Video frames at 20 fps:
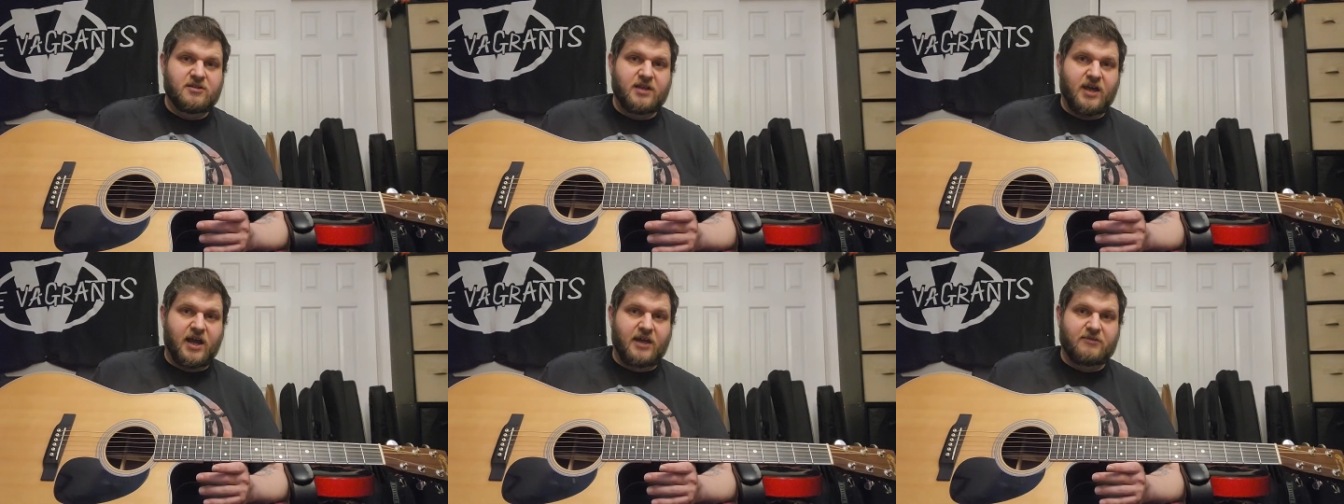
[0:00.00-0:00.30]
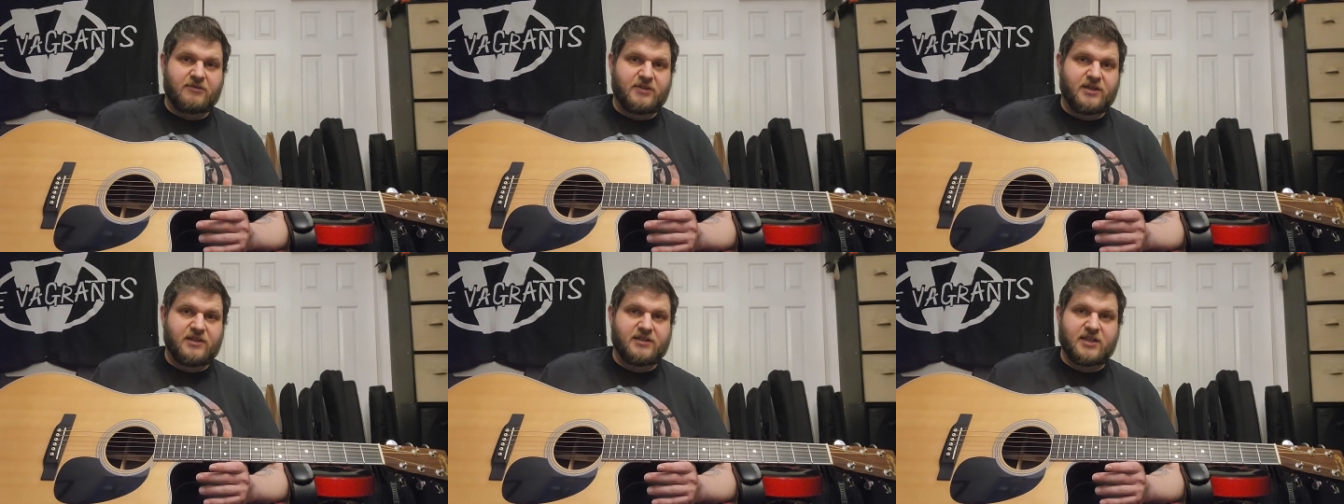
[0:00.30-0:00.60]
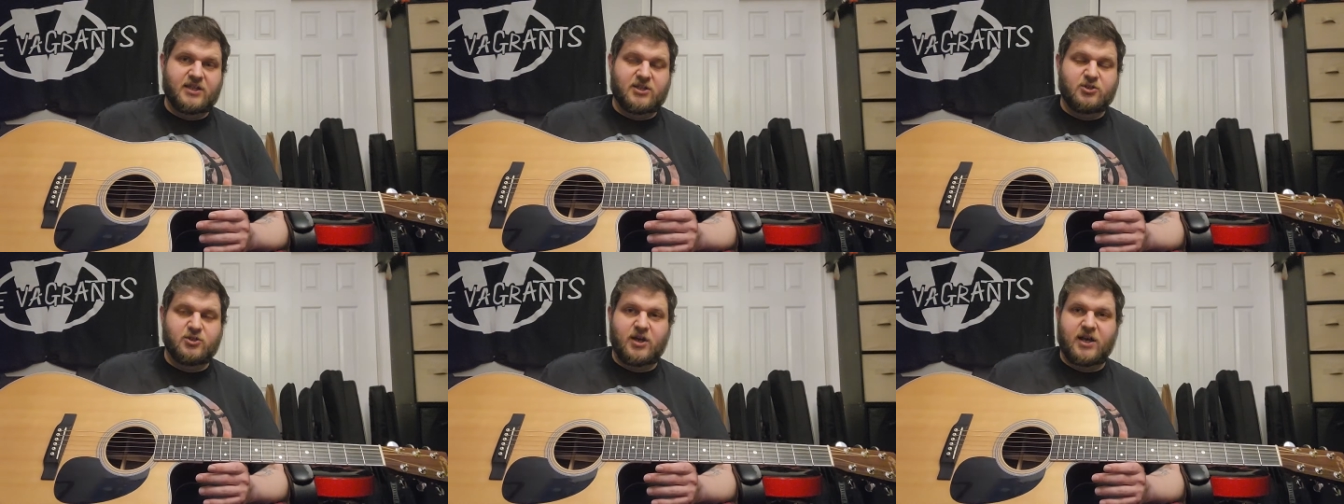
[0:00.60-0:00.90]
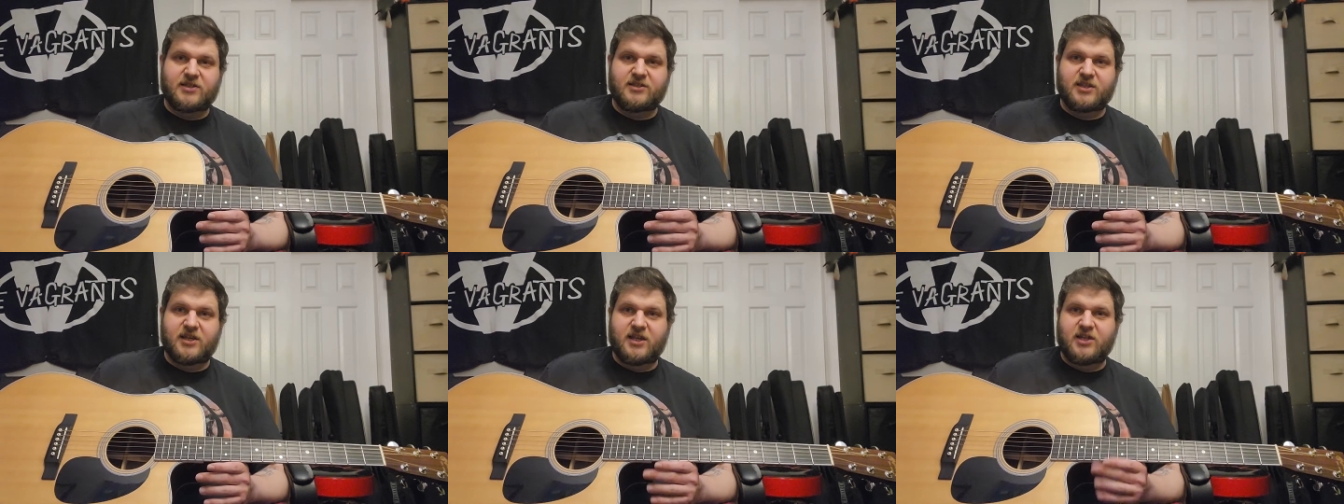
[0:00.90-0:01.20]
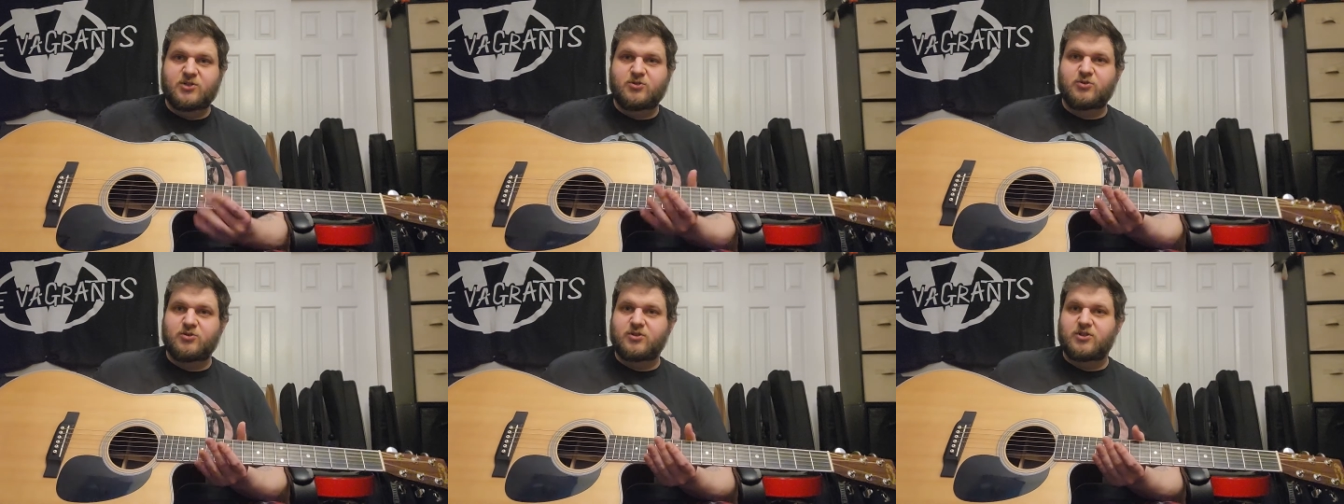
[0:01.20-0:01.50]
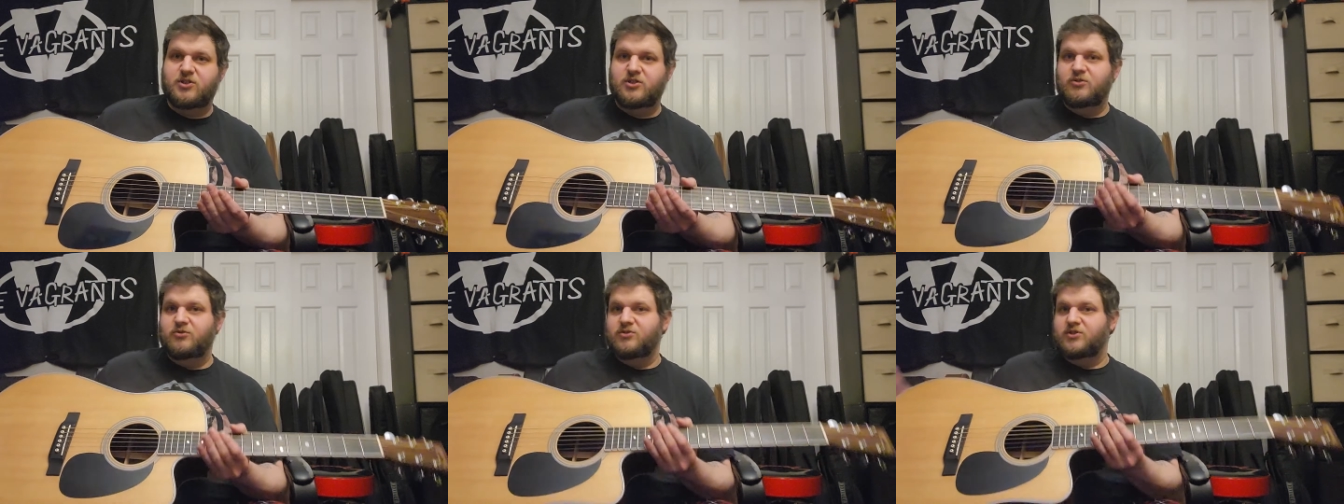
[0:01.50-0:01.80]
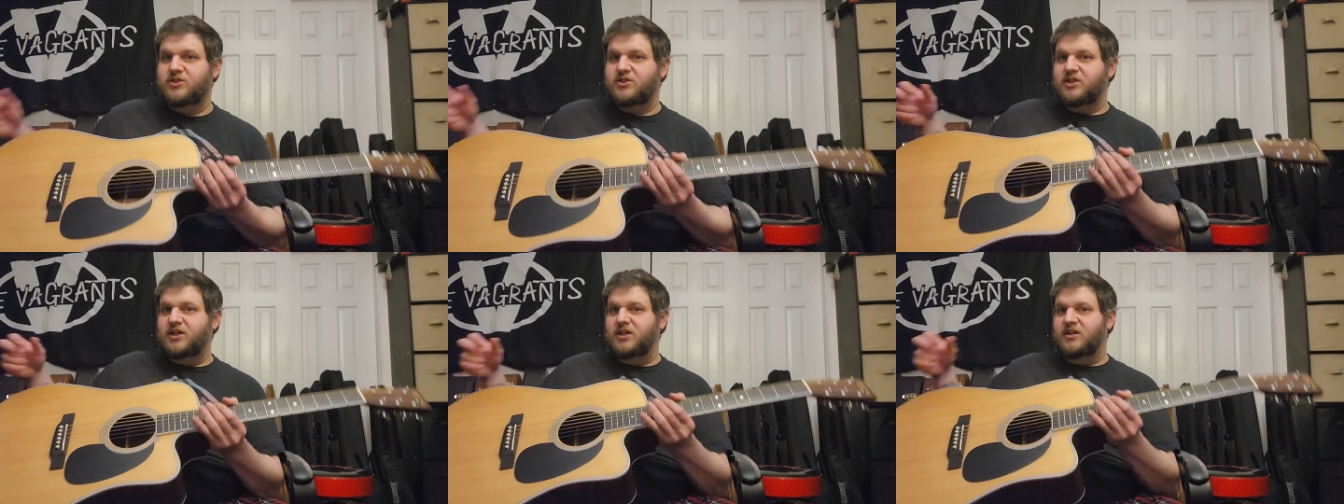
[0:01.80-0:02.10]
I think they tried to
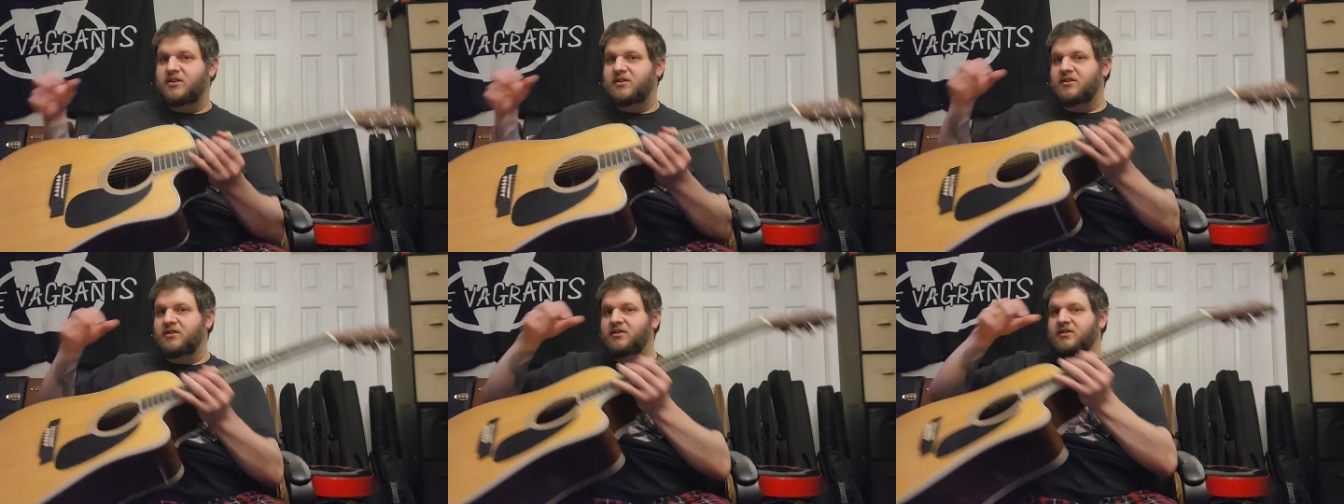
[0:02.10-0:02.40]
introduce it